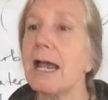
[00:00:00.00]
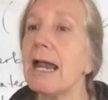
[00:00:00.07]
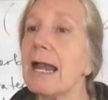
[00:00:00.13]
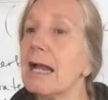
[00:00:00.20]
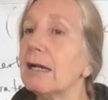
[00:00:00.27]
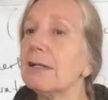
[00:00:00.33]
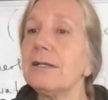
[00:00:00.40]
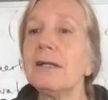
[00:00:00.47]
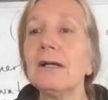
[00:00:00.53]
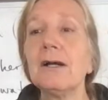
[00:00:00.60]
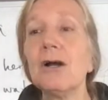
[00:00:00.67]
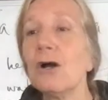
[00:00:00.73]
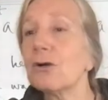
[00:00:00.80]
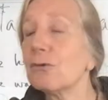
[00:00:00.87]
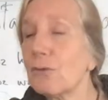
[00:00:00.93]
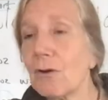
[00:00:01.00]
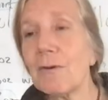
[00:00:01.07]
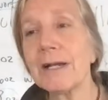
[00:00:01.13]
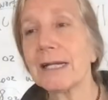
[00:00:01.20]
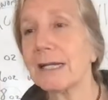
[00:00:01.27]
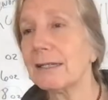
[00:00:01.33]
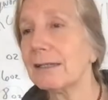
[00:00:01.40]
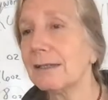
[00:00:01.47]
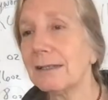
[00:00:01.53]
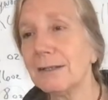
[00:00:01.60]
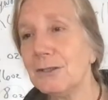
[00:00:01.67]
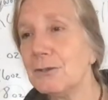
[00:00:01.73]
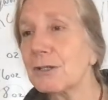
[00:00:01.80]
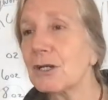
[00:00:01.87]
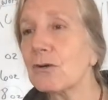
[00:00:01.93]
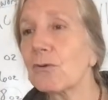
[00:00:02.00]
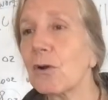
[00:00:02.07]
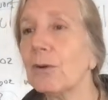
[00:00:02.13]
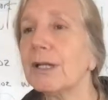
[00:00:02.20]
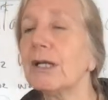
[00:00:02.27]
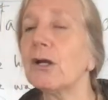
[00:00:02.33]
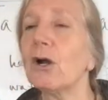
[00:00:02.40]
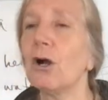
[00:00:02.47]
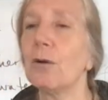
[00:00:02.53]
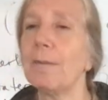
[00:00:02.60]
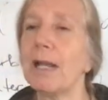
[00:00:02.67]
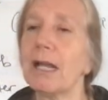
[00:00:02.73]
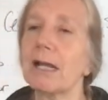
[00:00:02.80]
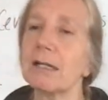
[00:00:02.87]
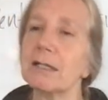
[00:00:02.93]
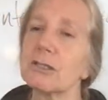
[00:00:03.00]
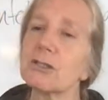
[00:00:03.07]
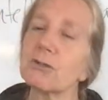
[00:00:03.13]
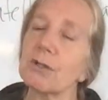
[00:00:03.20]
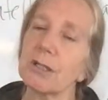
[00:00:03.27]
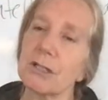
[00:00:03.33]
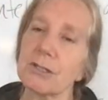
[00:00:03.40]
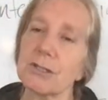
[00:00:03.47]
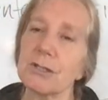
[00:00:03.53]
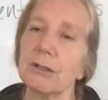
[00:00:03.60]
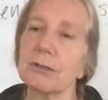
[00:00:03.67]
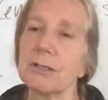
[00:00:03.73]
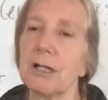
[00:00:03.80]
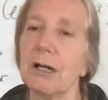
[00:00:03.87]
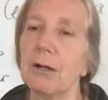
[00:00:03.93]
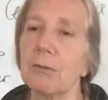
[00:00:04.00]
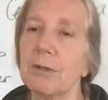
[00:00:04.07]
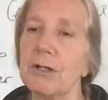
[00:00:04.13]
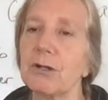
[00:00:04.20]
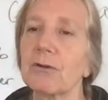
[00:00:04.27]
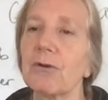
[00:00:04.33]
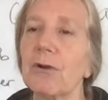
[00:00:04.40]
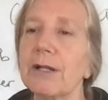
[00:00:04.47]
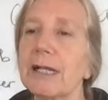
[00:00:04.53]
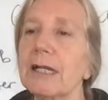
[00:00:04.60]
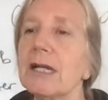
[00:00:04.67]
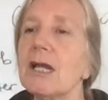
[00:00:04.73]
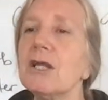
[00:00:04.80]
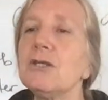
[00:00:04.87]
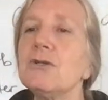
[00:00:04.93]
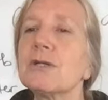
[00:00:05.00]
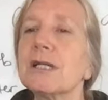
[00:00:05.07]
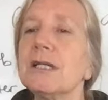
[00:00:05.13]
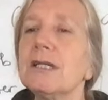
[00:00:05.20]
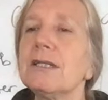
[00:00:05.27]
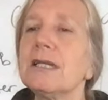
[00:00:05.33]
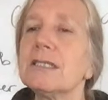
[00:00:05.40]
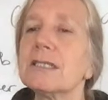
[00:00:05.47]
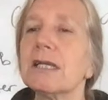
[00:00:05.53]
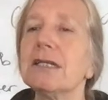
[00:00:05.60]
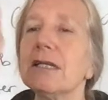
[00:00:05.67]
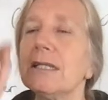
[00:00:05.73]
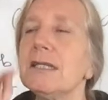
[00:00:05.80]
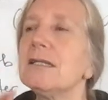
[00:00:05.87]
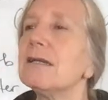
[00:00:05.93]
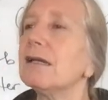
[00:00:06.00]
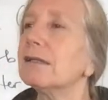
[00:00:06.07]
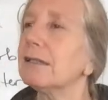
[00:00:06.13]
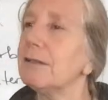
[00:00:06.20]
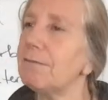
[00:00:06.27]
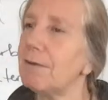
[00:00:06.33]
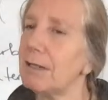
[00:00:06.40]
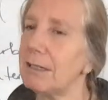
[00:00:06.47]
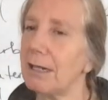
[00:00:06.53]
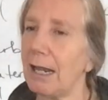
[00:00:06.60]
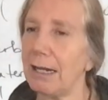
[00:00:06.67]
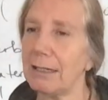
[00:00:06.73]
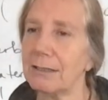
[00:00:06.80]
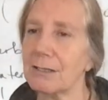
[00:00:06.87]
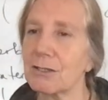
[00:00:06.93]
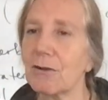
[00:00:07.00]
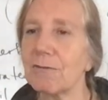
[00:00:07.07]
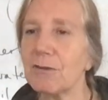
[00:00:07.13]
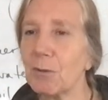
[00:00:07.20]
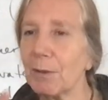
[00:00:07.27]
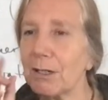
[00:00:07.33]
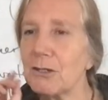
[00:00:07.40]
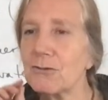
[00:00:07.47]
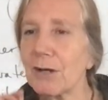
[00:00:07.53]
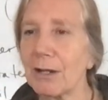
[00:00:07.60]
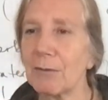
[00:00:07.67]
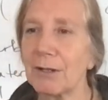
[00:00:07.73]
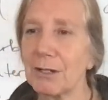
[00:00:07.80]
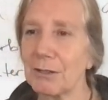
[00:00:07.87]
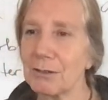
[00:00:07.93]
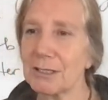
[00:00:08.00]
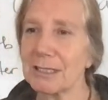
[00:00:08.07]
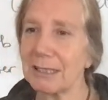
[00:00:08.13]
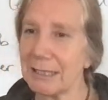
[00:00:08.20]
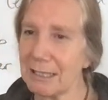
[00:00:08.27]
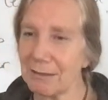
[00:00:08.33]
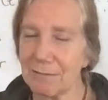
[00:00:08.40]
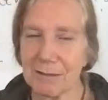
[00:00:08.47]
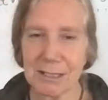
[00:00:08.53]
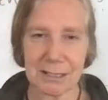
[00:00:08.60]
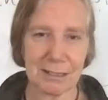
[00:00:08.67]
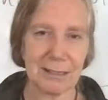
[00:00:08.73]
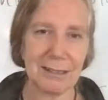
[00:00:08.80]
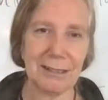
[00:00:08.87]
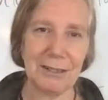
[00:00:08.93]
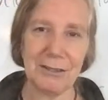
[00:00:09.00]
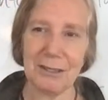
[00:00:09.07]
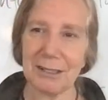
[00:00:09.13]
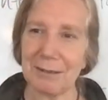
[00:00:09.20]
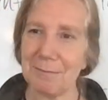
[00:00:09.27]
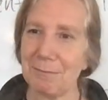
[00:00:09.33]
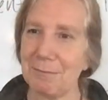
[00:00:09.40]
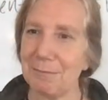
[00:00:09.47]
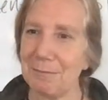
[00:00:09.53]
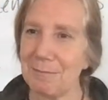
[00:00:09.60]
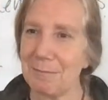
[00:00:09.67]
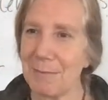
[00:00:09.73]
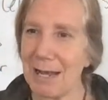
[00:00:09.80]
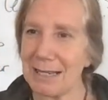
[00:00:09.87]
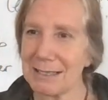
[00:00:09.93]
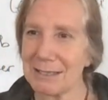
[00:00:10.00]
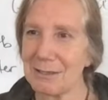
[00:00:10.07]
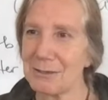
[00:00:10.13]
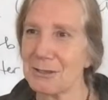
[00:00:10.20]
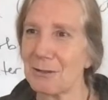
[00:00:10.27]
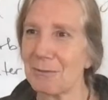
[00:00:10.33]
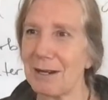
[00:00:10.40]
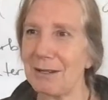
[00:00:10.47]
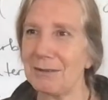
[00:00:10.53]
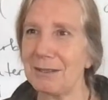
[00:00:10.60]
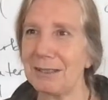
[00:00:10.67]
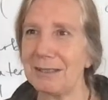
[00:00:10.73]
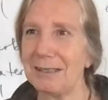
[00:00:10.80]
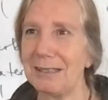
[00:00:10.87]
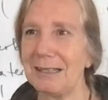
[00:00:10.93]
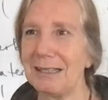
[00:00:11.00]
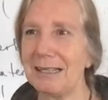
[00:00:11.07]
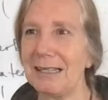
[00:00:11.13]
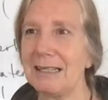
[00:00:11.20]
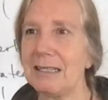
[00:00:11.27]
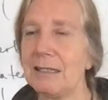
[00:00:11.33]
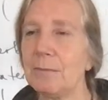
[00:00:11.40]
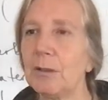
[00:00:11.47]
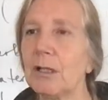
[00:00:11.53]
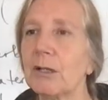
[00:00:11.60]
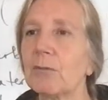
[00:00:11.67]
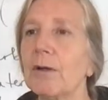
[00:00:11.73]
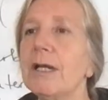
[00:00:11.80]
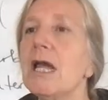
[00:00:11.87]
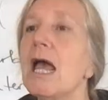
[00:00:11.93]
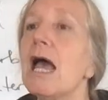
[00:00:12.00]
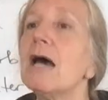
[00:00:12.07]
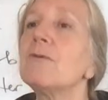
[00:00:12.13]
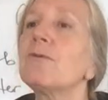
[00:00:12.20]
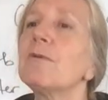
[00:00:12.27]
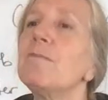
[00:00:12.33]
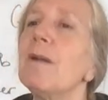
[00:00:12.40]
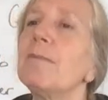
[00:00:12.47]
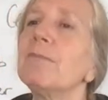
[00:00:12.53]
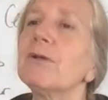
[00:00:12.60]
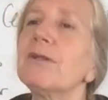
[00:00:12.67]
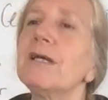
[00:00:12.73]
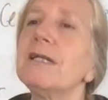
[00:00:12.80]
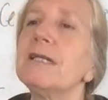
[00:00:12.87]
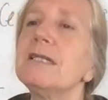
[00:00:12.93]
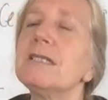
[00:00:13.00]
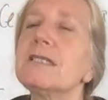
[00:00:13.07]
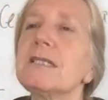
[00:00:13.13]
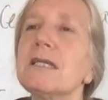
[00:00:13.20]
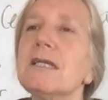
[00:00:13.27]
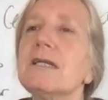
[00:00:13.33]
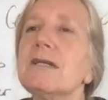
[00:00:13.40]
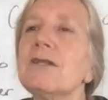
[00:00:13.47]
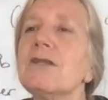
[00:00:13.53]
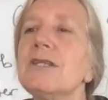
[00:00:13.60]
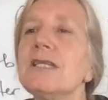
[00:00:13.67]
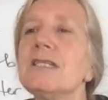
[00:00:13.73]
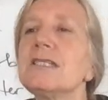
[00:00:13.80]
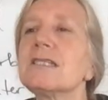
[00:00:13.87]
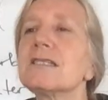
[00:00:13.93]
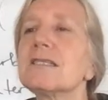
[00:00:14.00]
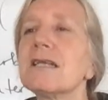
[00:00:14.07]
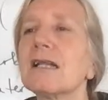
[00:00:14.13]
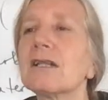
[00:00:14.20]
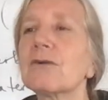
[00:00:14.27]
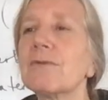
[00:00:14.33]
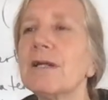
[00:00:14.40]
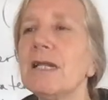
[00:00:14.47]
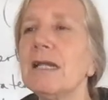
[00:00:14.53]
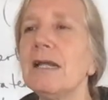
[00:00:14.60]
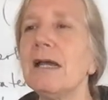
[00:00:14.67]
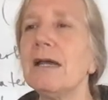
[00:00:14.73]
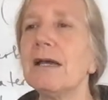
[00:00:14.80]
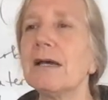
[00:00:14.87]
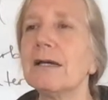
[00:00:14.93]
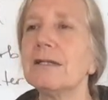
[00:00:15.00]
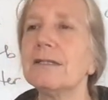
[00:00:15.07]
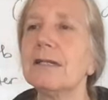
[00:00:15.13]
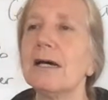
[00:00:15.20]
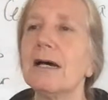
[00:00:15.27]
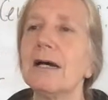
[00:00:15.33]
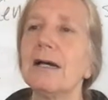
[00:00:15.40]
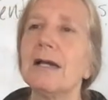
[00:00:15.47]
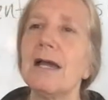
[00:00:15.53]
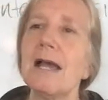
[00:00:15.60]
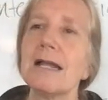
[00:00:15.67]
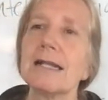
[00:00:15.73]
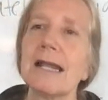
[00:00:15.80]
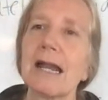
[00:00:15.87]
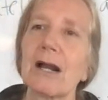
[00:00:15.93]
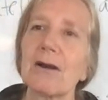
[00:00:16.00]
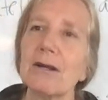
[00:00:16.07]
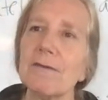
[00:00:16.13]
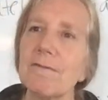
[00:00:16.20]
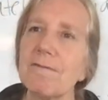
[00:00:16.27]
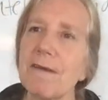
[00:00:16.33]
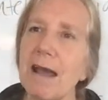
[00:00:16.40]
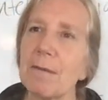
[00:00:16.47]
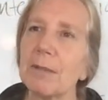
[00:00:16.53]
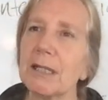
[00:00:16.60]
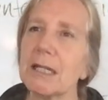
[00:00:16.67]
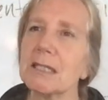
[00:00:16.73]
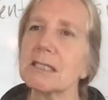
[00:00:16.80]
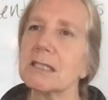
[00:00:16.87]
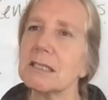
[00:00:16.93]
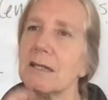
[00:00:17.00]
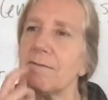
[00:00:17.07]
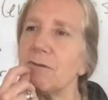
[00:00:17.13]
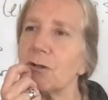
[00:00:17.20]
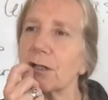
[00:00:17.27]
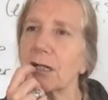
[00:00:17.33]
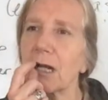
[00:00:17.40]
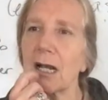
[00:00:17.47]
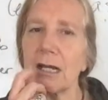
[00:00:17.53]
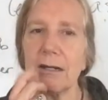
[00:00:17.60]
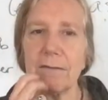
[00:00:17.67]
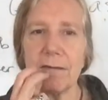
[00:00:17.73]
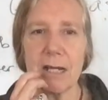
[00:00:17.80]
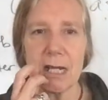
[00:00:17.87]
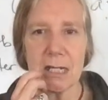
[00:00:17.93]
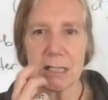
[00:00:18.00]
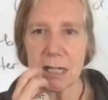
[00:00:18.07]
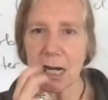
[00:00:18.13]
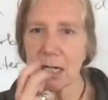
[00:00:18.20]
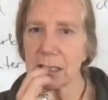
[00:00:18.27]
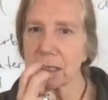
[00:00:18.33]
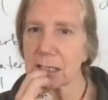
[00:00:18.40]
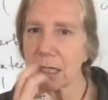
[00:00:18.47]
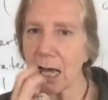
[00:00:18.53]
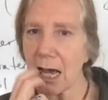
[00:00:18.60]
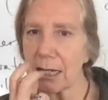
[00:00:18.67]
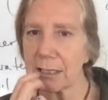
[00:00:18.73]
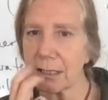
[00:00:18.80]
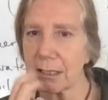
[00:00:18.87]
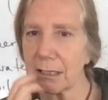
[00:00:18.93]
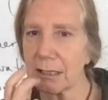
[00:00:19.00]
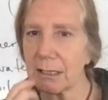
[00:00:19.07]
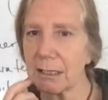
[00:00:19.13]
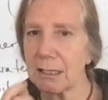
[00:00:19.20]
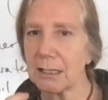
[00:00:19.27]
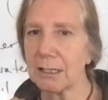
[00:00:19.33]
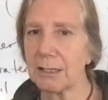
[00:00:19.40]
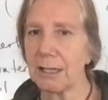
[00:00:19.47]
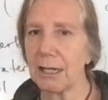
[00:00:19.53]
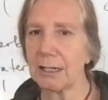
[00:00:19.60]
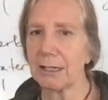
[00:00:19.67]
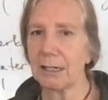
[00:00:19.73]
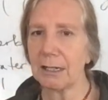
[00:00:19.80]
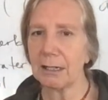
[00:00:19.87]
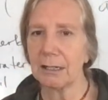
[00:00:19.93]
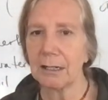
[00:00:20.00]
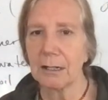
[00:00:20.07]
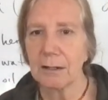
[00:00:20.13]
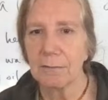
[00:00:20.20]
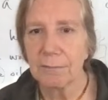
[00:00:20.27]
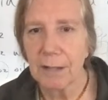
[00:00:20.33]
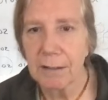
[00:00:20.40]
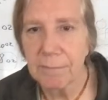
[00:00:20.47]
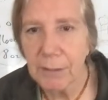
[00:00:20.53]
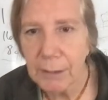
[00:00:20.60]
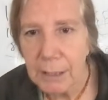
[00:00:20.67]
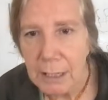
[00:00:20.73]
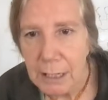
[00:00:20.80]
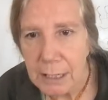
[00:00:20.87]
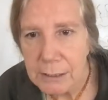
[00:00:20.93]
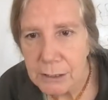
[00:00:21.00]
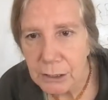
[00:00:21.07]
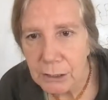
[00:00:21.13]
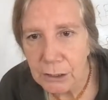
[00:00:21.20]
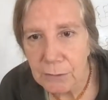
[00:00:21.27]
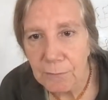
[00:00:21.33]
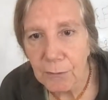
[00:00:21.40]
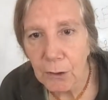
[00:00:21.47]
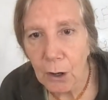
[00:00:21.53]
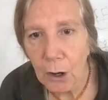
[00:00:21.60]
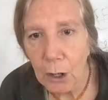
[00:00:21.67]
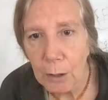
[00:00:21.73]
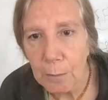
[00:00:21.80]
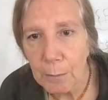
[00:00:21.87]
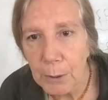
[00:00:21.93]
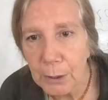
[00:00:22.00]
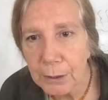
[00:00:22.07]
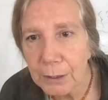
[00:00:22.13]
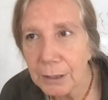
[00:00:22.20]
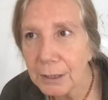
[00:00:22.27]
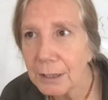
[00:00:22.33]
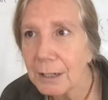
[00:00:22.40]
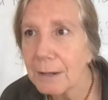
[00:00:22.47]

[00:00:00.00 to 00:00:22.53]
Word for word: And growing it. You can grow it at home and it's traditional to when you're growing it, you can they say to eat a leaf a day. So if you want to try one of those leaves, you can pass those around and nibble on one. And remember that it is in the celery and uh, carrot family and see if you can kind of taste that oh, yeah. that uh, flavor. Carrot, Is it good for yeah. heartburn?